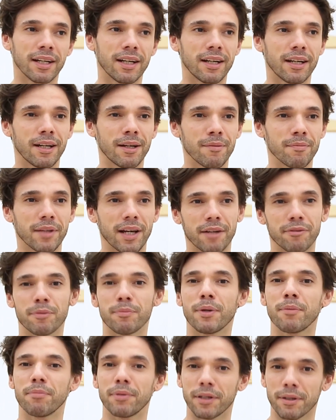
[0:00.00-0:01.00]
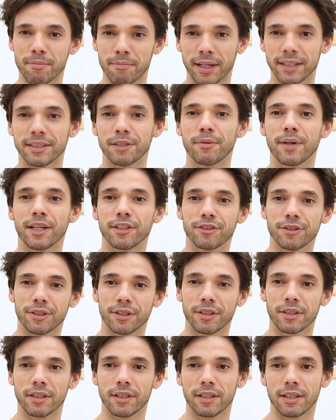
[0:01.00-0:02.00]
I remember my
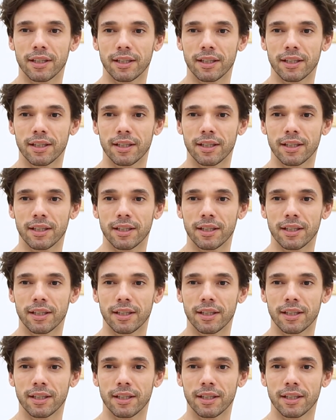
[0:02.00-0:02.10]
director